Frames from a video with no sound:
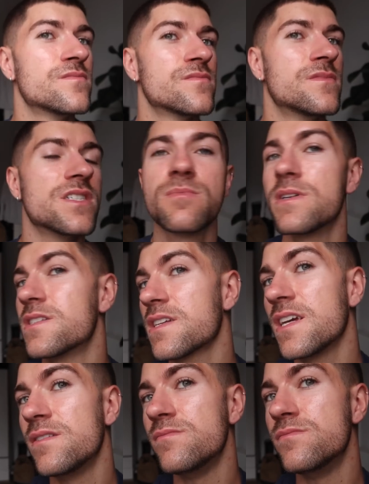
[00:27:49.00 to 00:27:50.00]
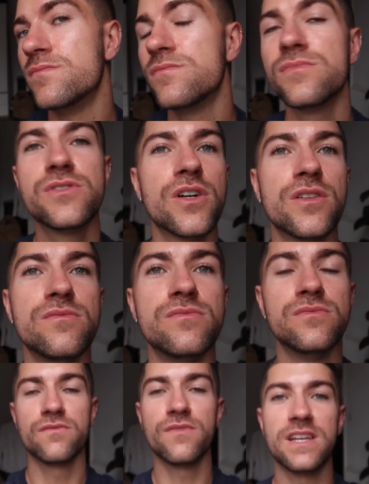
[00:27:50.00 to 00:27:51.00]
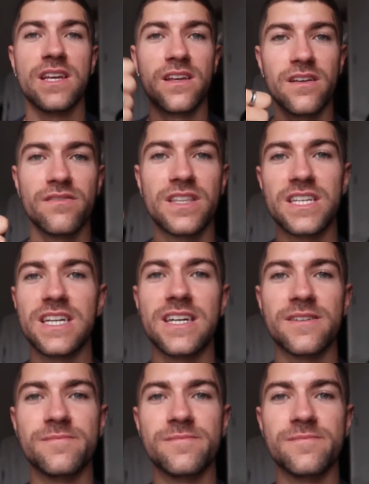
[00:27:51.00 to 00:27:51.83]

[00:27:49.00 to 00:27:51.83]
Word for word: And that's my skin, done, ready for the day.